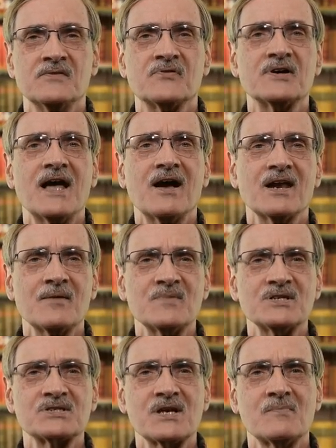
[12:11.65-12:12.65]
For now, let
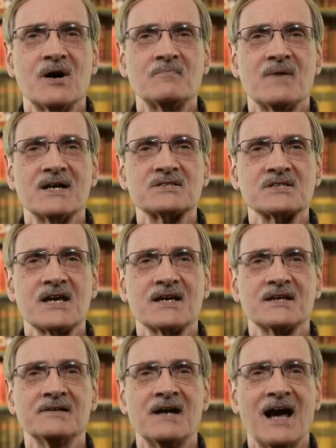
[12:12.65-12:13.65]
me sum up by
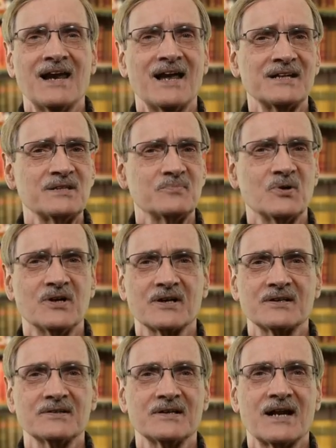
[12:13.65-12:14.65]
saying I like the
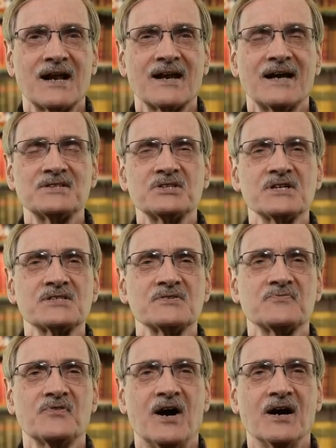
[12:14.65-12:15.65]
book, and I like
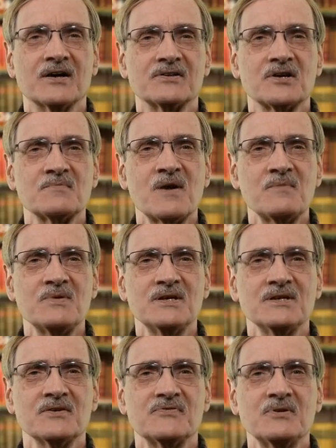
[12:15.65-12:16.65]
Jason Fung. There may
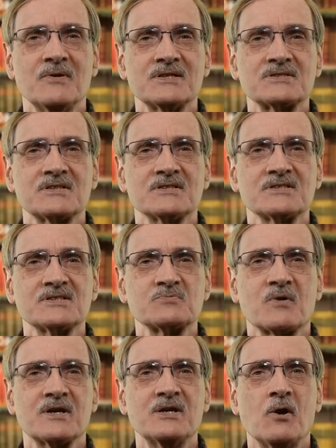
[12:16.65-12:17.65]
be a few instances
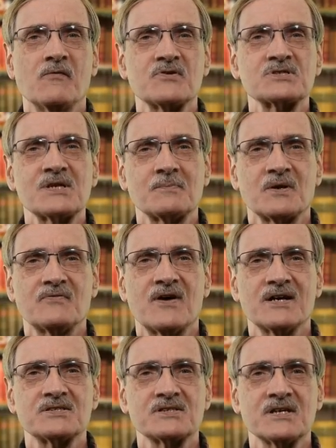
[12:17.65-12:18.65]
where he
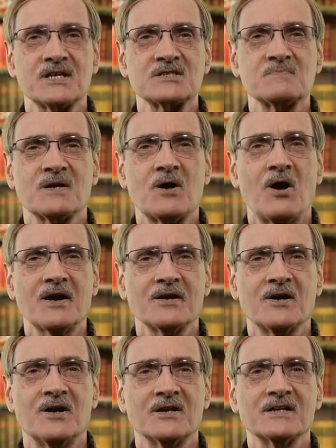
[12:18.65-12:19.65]
oversimplifies things, but all
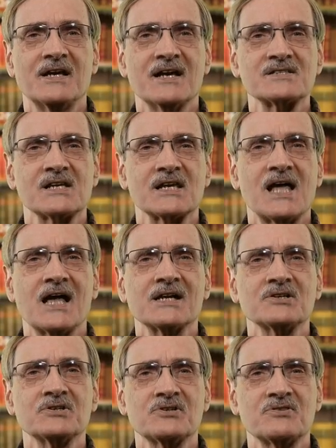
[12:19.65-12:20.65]
in all, he has a lot
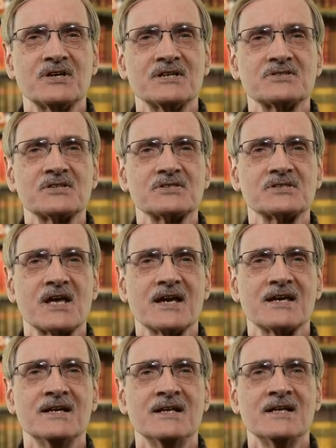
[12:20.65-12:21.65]
of good things to
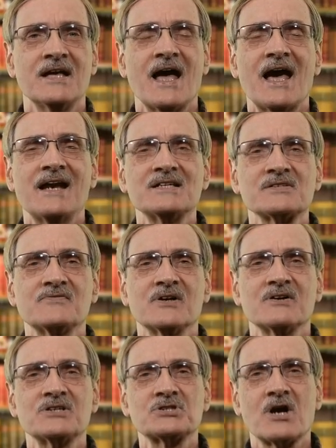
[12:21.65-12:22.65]
say, and he's a
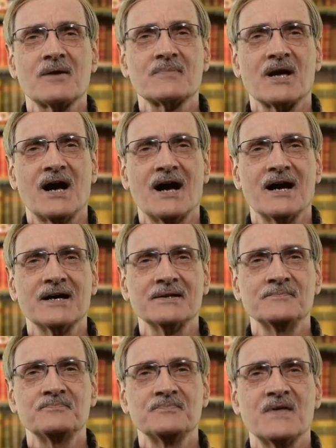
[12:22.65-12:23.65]
very sharp guy.
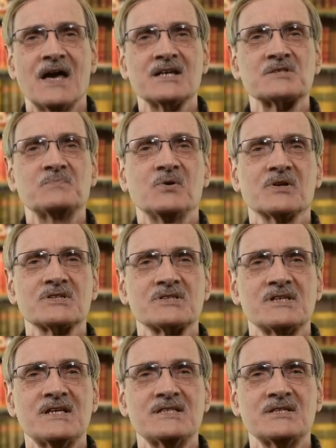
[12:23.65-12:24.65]
And his book is
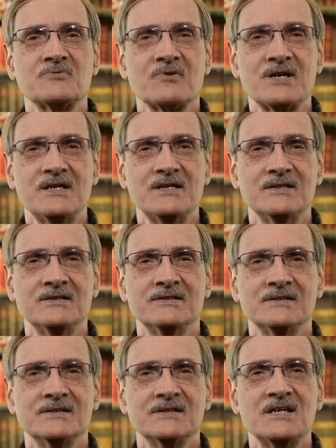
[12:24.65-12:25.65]
an easy read.
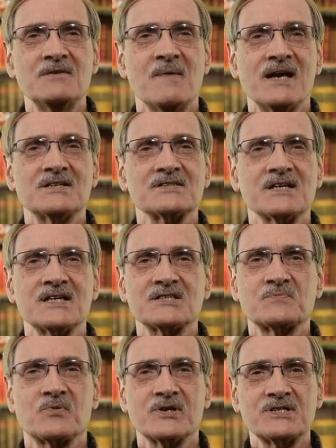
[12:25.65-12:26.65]
He makes
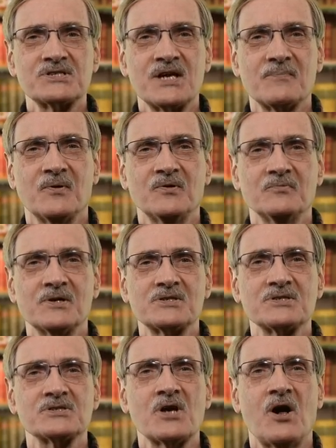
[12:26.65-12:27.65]
things pretty simple,
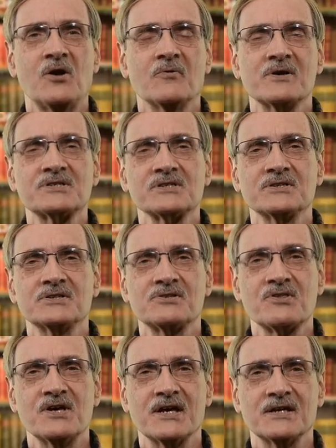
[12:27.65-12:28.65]
which is always a good
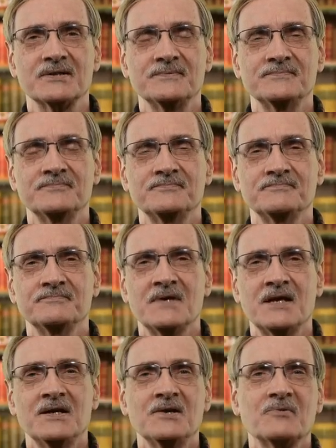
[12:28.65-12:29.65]
thing.
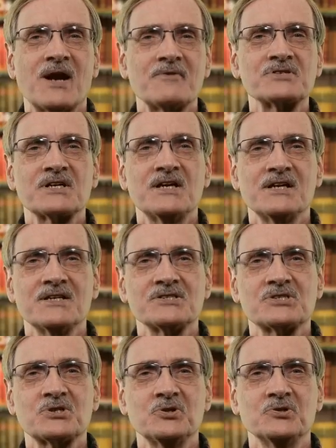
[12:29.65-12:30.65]
When I was a kid in
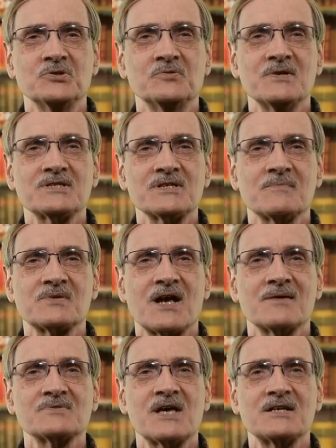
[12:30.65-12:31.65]
school, we
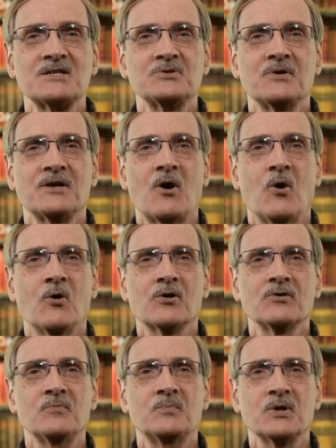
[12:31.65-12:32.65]
sometimes had to do an
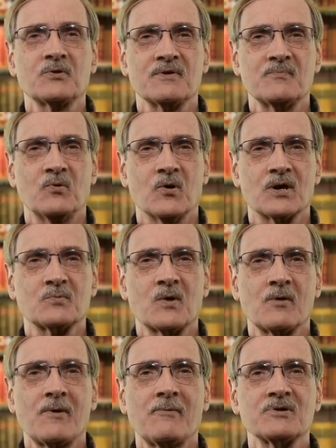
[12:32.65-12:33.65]
oral book report
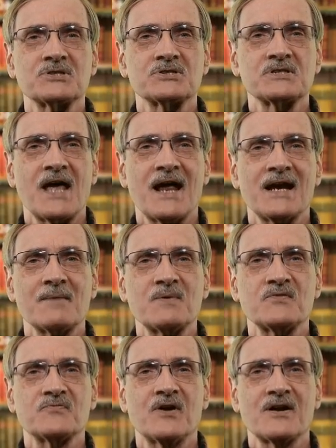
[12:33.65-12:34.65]
where we would stand up
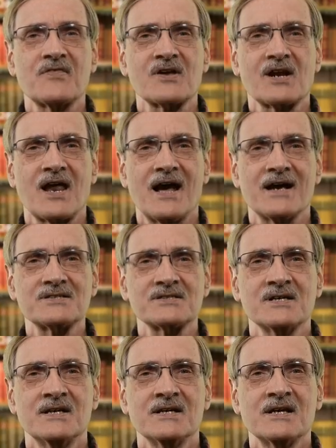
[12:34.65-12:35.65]
in front of the
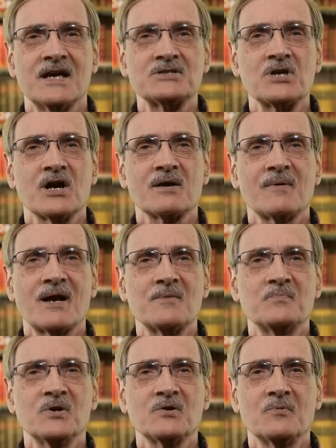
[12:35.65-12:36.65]
class and talk about
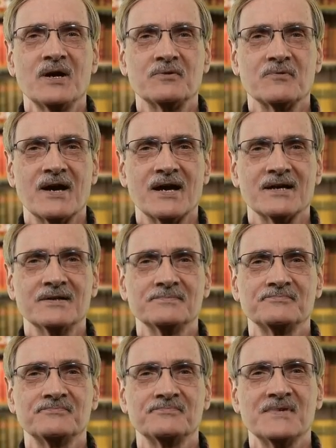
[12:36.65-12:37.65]
a book we had read.
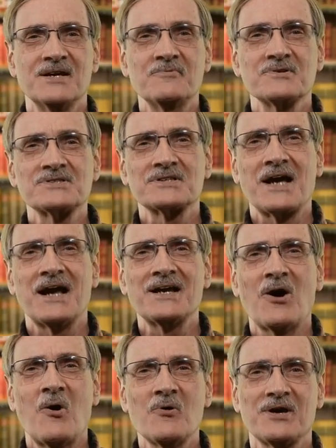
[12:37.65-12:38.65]
It was
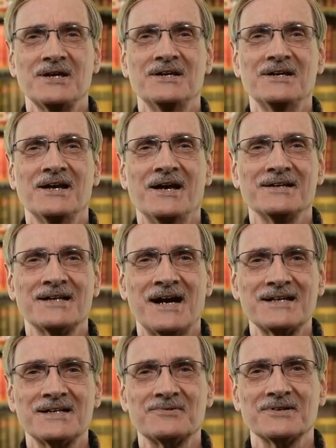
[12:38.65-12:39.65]
kind of hokey, and
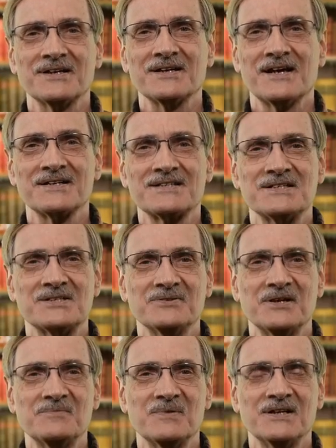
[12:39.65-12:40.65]
I didn't really like to
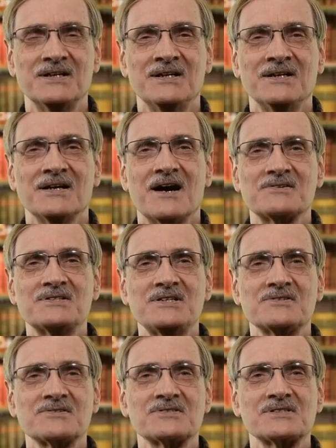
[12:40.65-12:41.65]
do it, but our
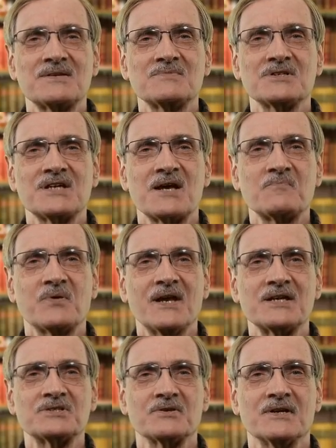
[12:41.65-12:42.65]
teachers seemed to take
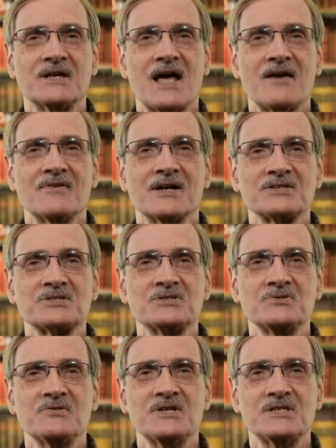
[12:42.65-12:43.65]
pleasure in having us
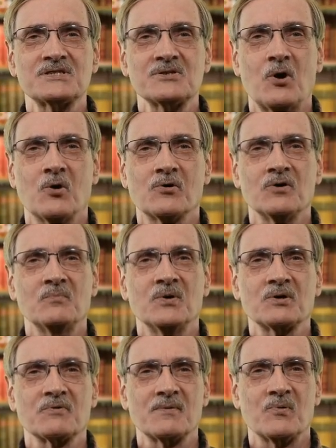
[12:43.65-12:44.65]
do these oral
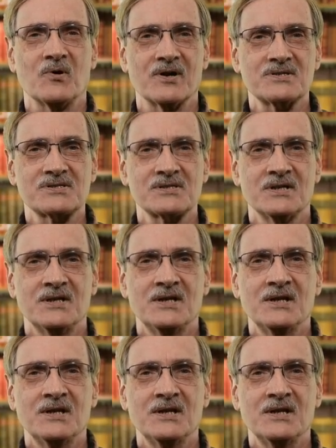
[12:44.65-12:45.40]
book reports.